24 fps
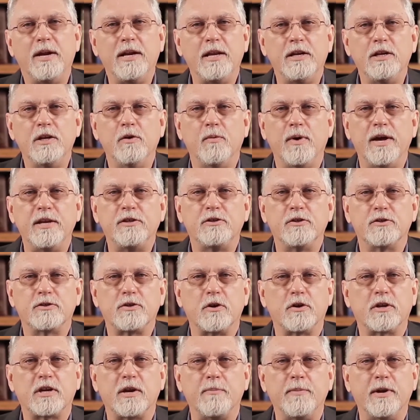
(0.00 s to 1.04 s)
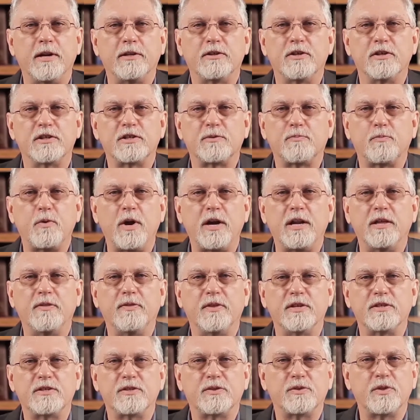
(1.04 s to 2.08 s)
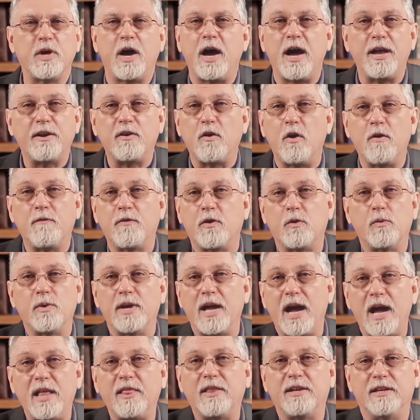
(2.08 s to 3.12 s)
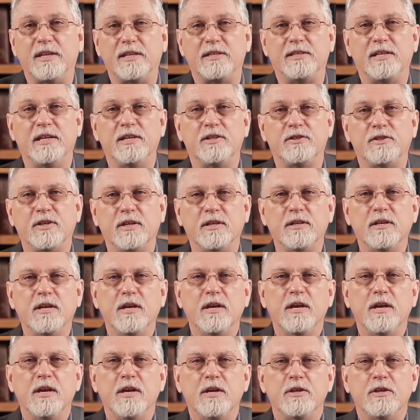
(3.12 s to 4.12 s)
Many New Agers are committed to spreading this thought over reality teaching